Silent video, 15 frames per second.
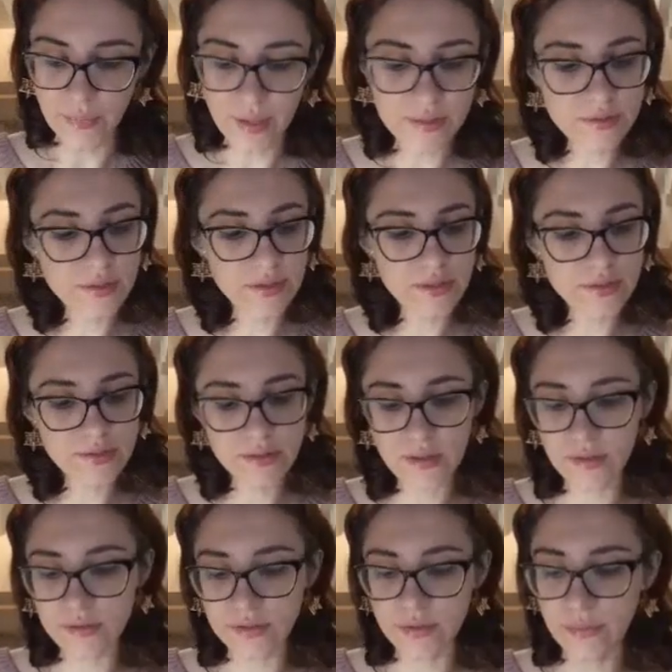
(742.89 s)
But there is
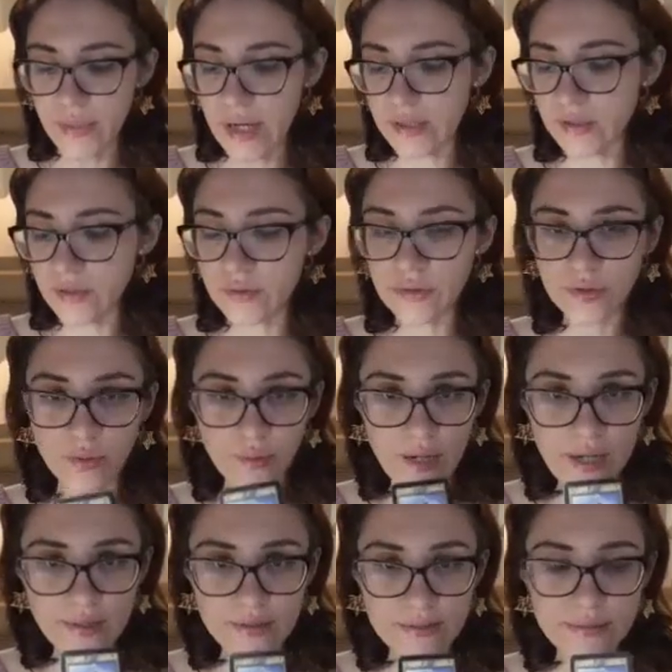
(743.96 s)
another man who is
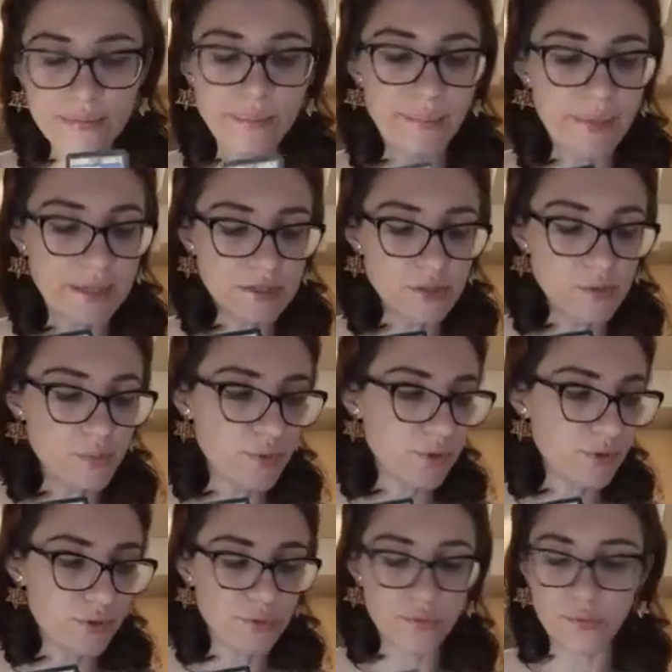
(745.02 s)
quite much for
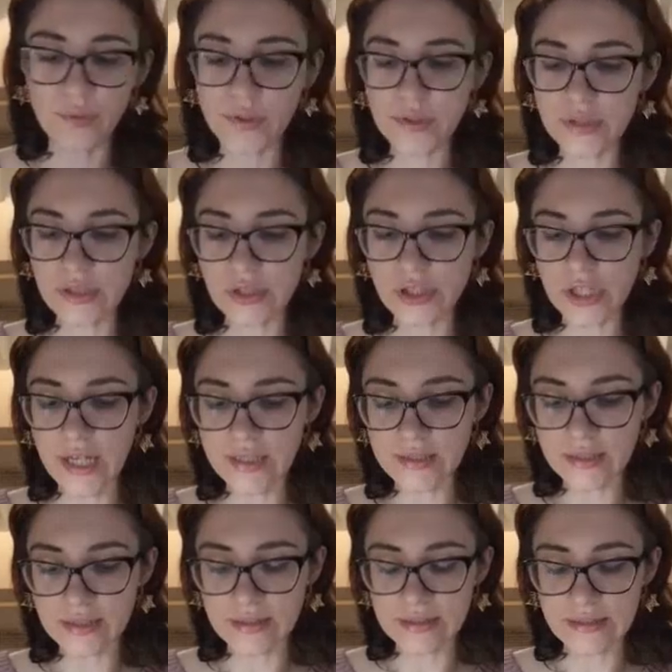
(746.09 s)
you
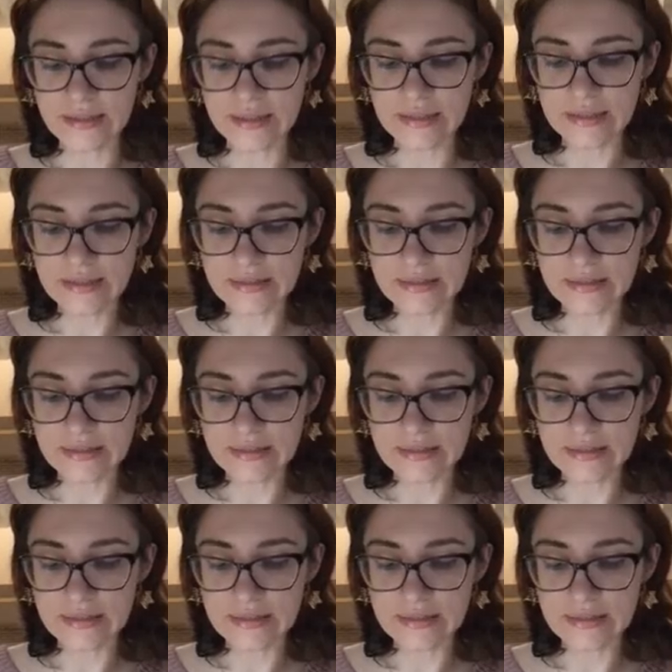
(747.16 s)
energetically.